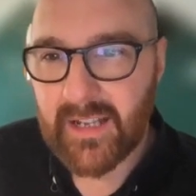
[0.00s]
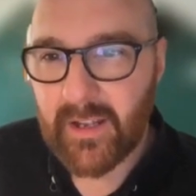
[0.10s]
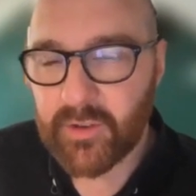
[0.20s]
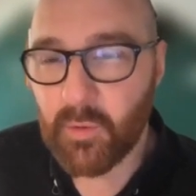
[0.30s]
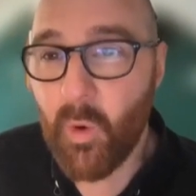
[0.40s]

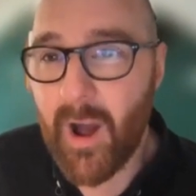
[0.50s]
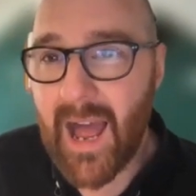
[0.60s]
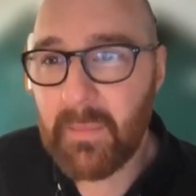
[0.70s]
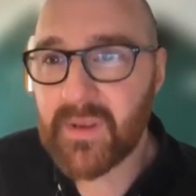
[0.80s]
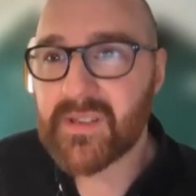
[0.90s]
So what
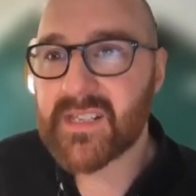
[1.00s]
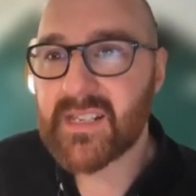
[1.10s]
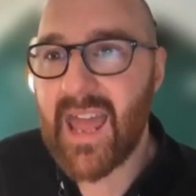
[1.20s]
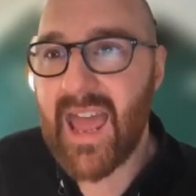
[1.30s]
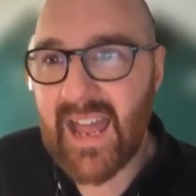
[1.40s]
happens
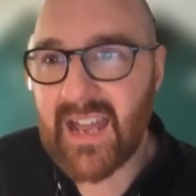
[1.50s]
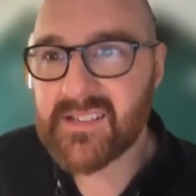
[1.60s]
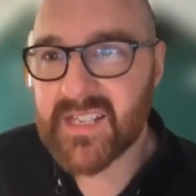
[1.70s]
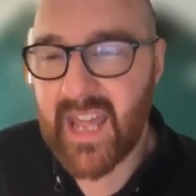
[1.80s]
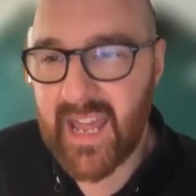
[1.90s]
in
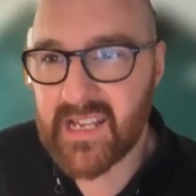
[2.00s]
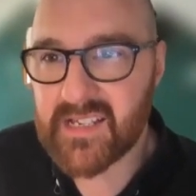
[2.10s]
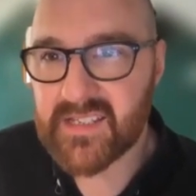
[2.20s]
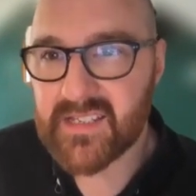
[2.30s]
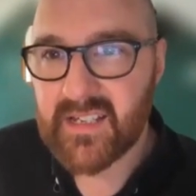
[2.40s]
N's
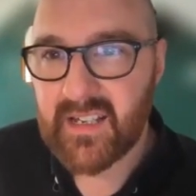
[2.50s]
case,